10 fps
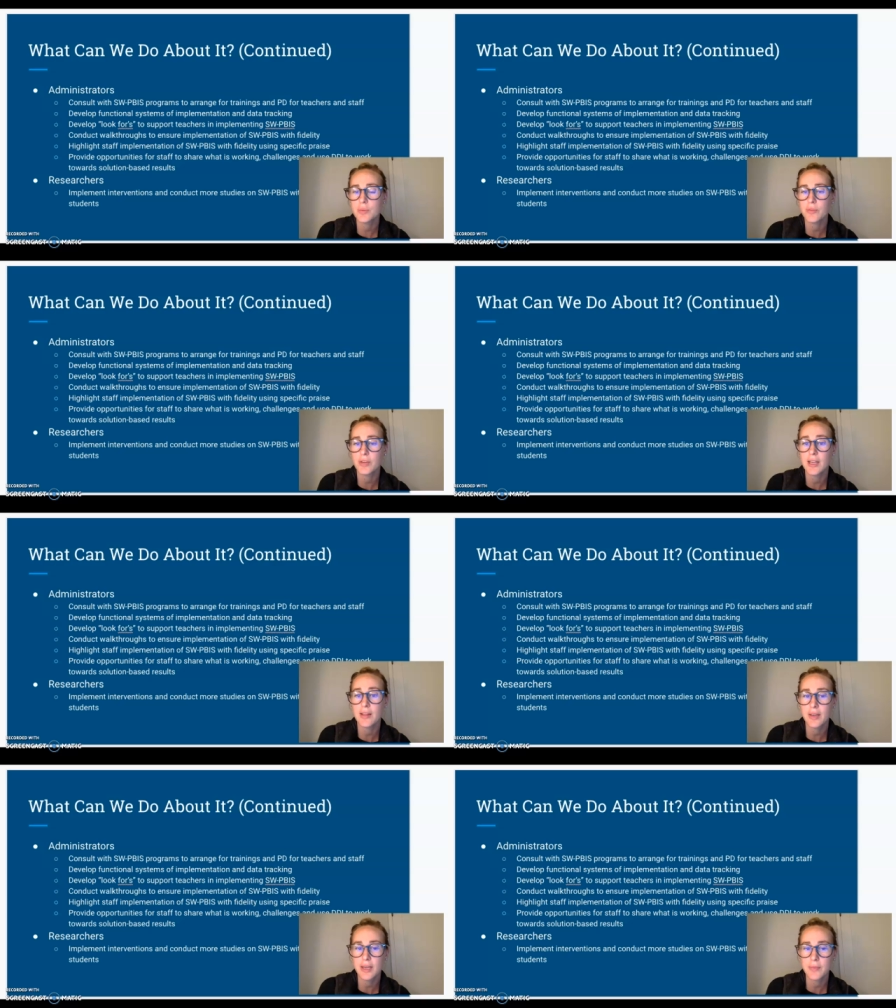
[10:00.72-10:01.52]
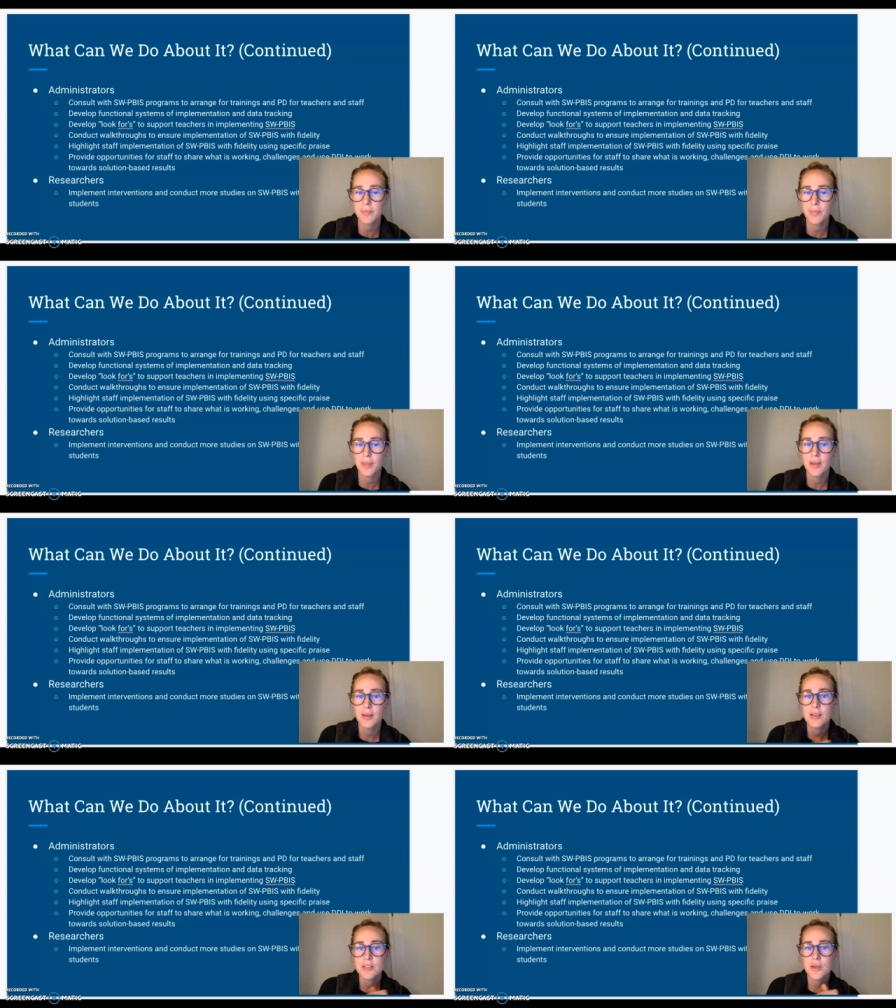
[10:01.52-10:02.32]
with fidelity,
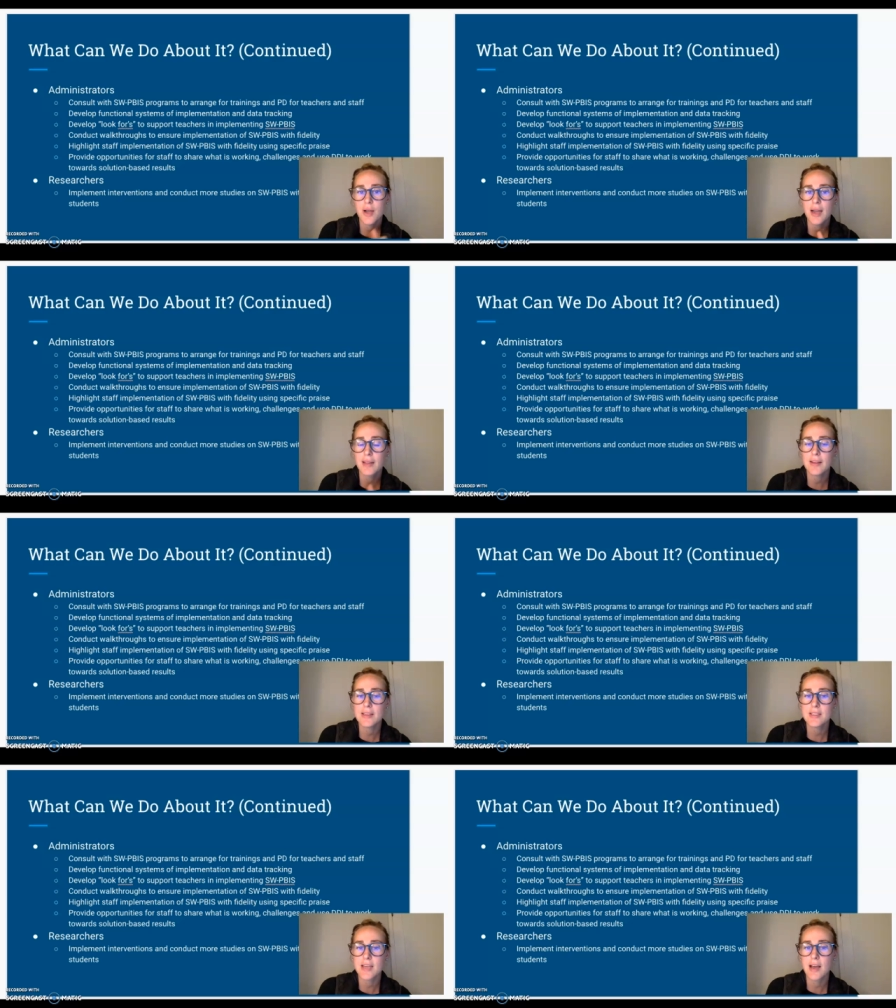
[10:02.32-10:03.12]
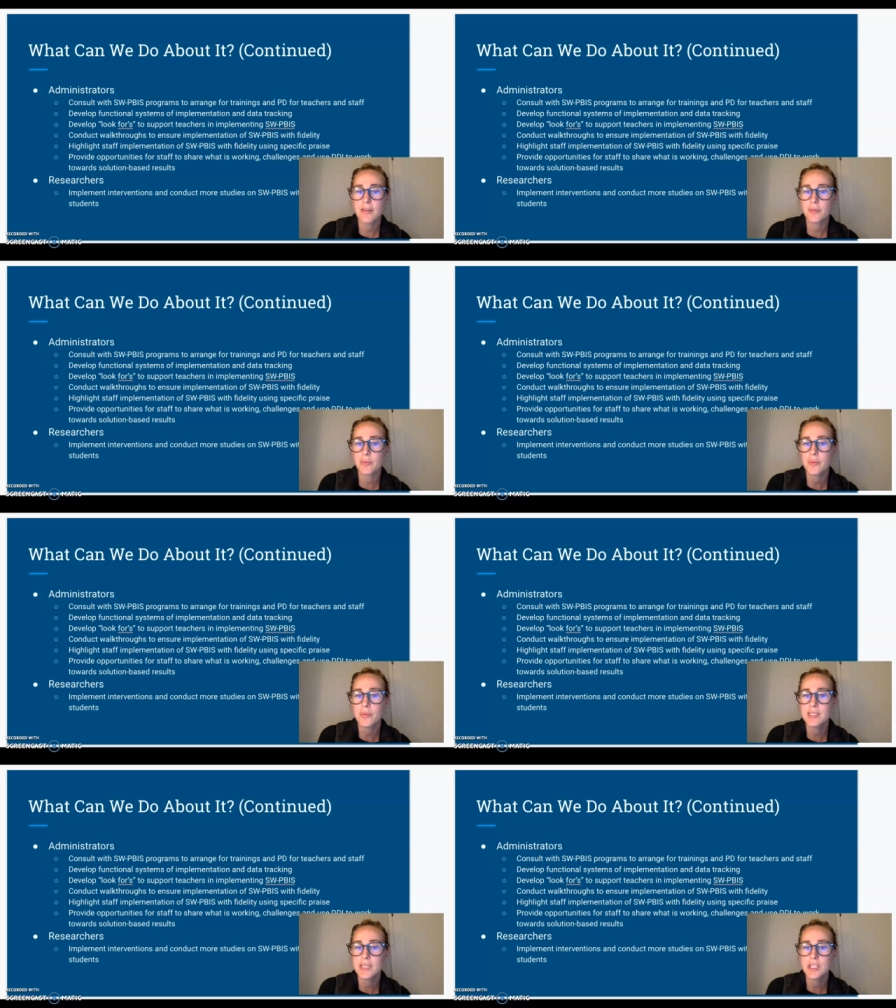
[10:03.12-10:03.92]
to highlight staff
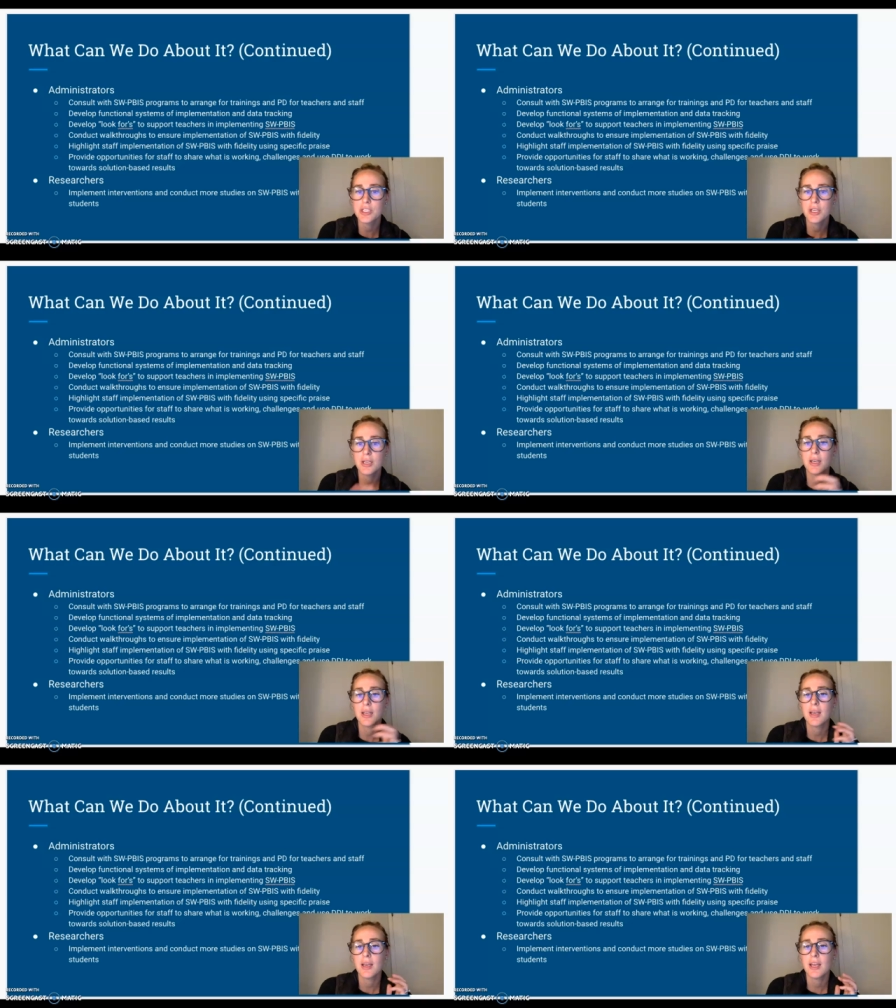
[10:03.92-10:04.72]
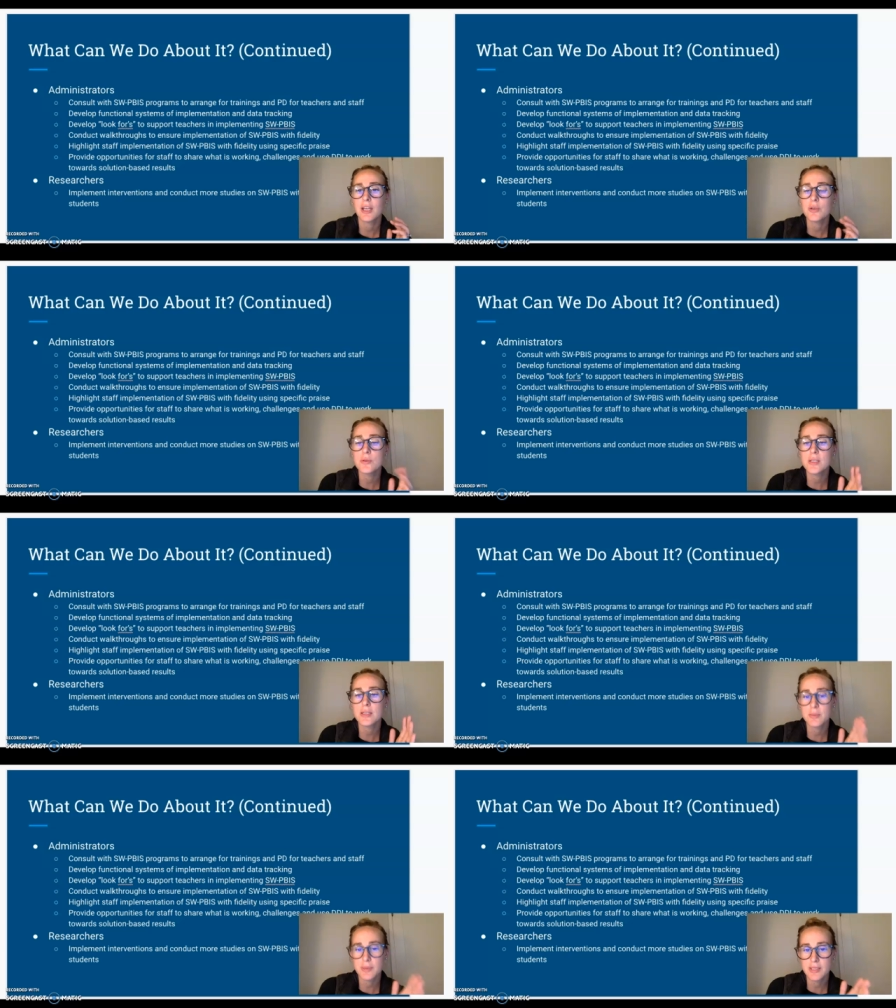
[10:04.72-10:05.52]
implementation and
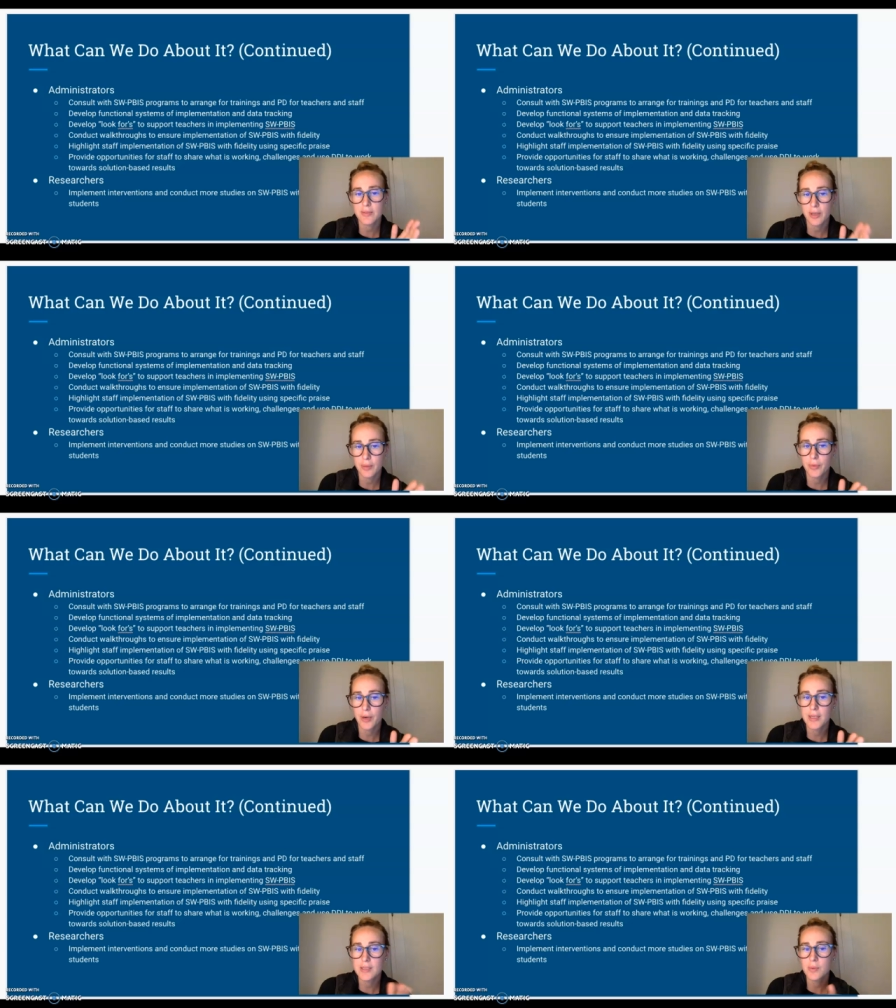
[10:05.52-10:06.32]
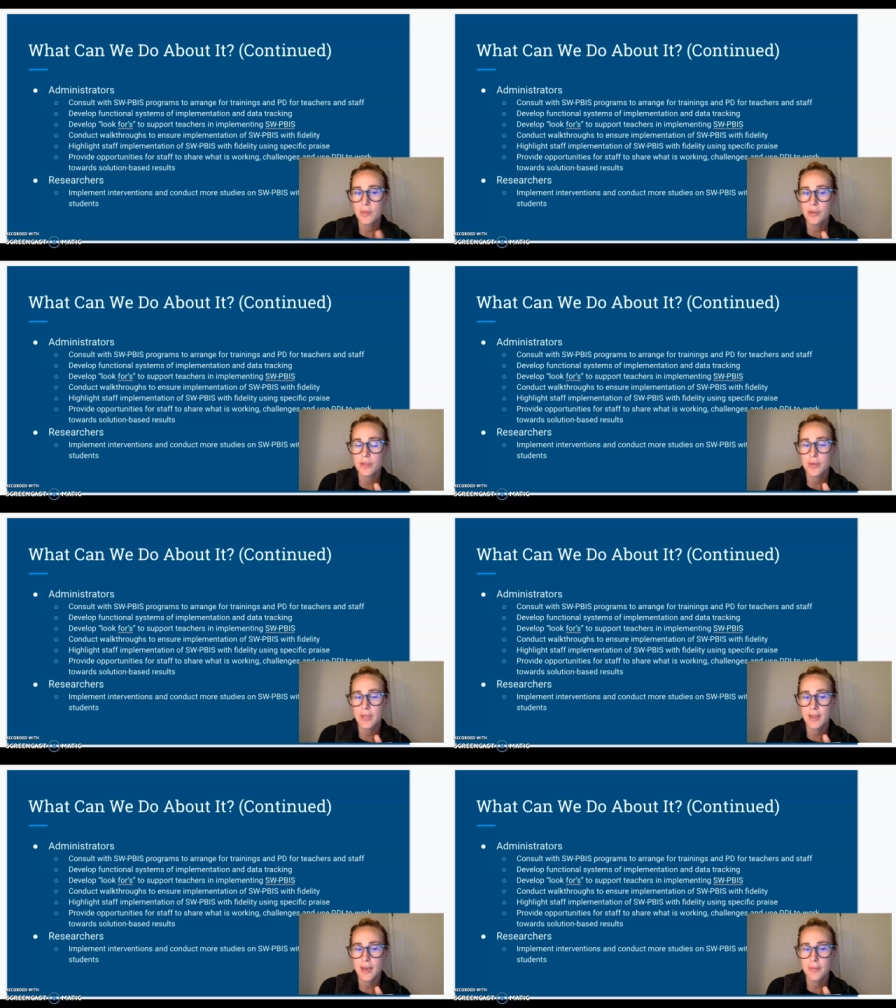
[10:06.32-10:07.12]
using specific praise when they're
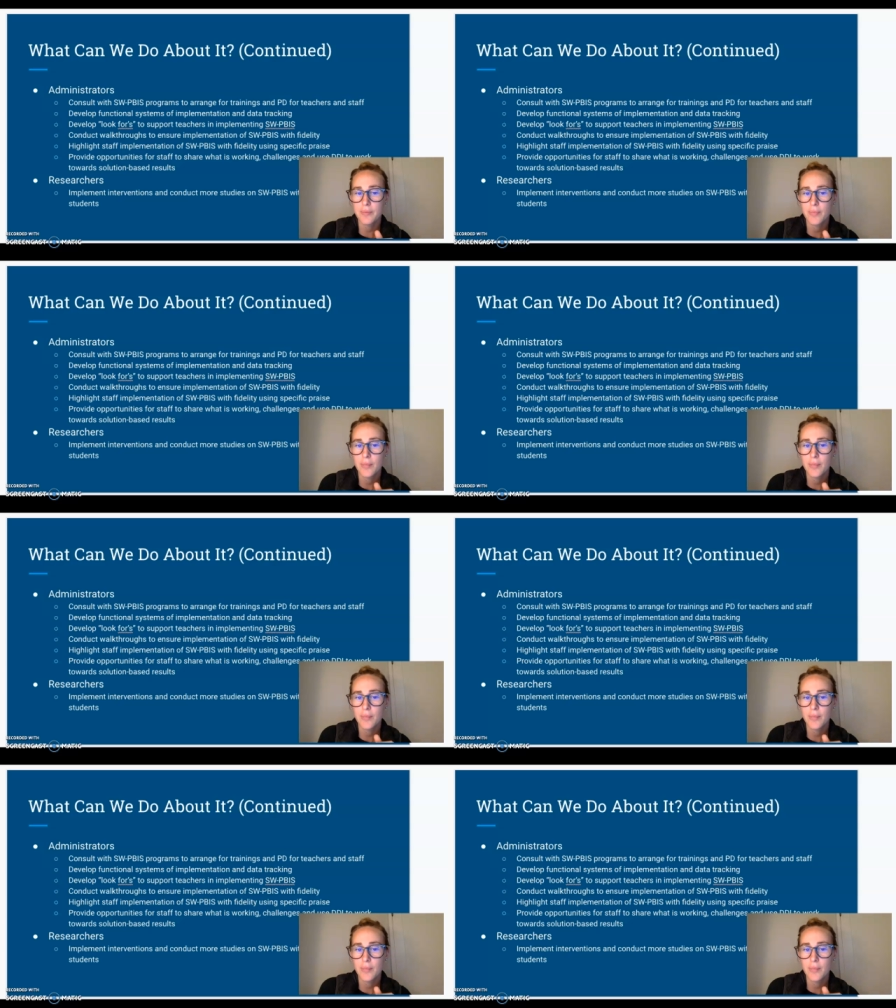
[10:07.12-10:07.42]
doing that.